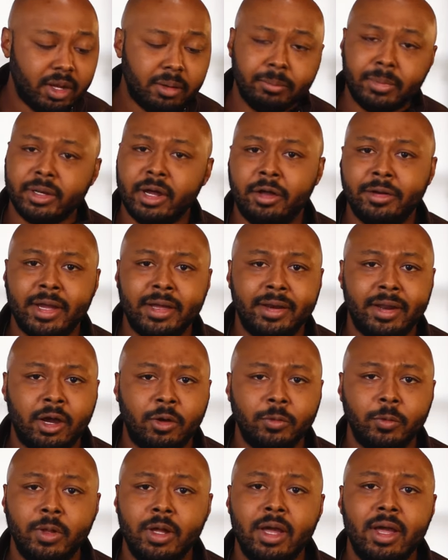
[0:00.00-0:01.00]
But on that
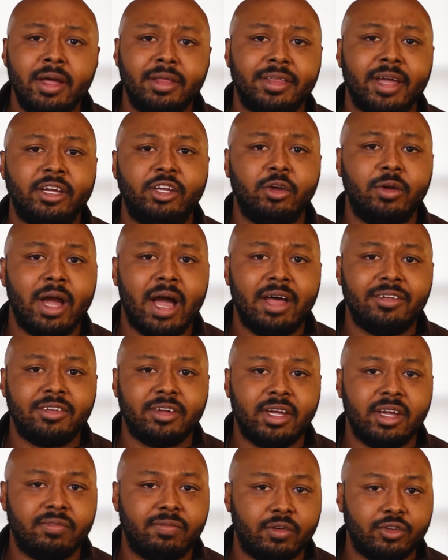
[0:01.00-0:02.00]
note, thank you guys
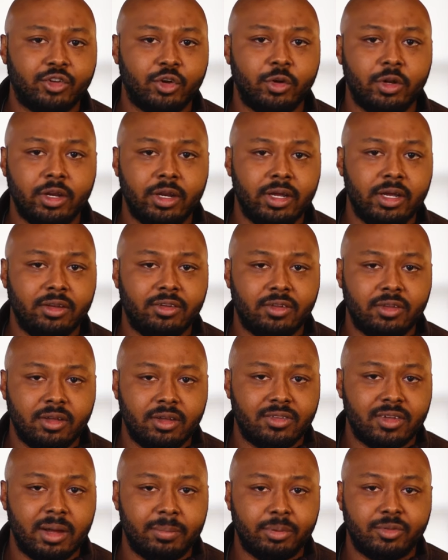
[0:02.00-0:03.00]
again for tuning in to
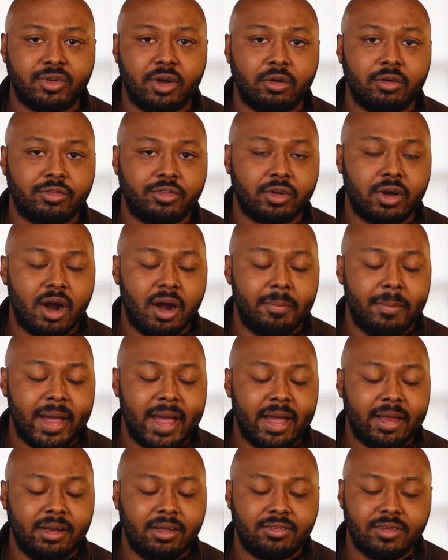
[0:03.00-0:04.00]
this episode of Cigar
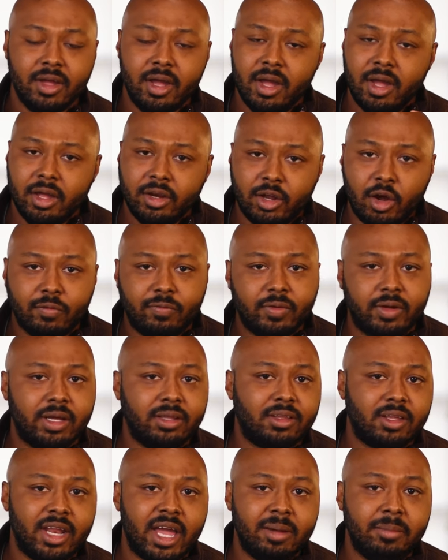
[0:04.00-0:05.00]
Madness. Don't
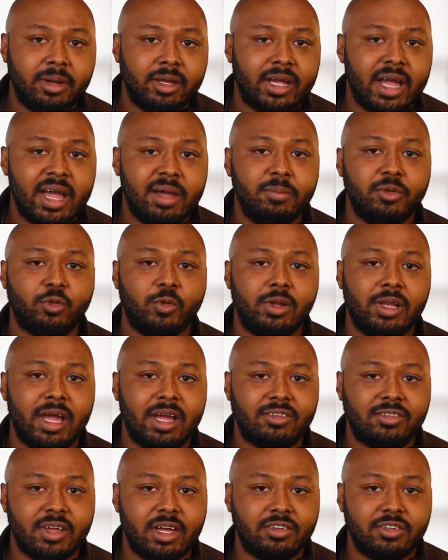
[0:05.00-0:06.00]
forget the name of the game is
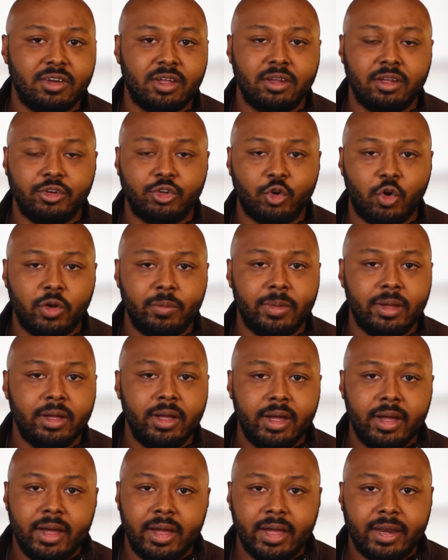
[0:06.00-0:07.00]
relaxation and enjoyment,
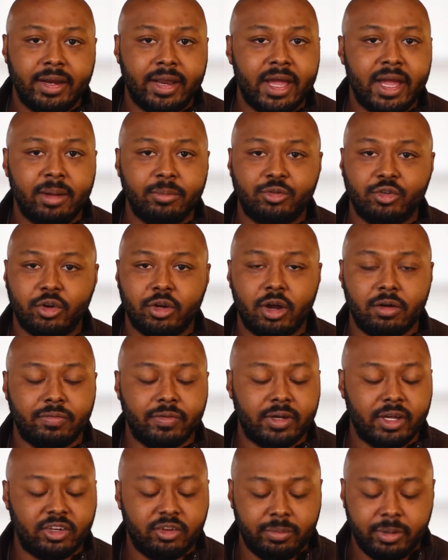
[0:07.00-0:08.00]
and damn sure don't
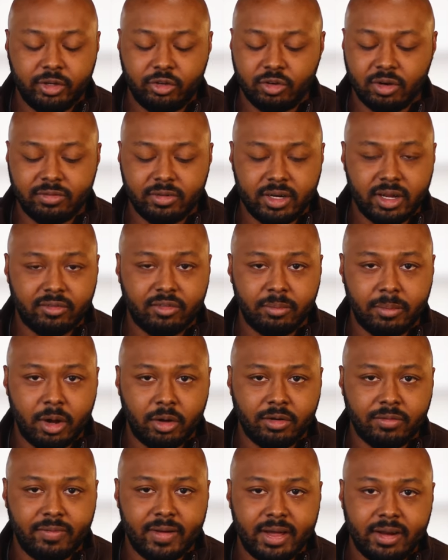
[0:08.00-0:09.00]
forget to be driven, never
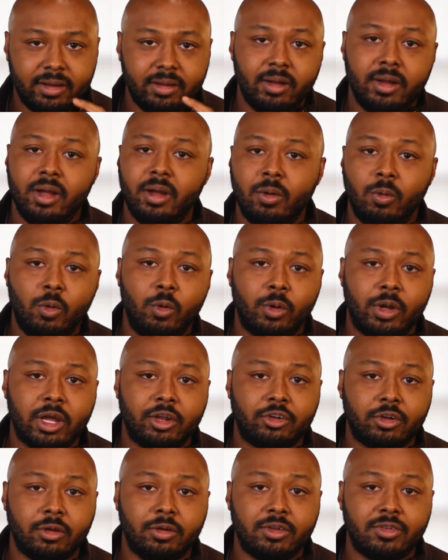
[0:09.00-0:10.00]
motivated. We'll
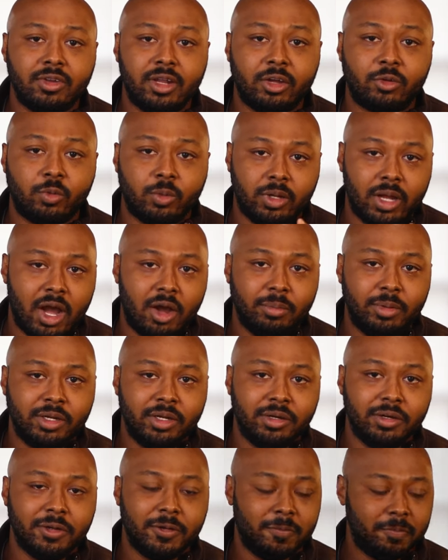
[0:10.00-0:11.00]
catch you on this next one. Y'all be
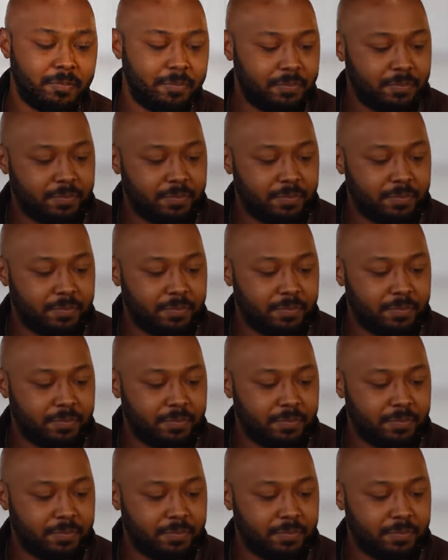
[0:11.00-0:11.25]
good.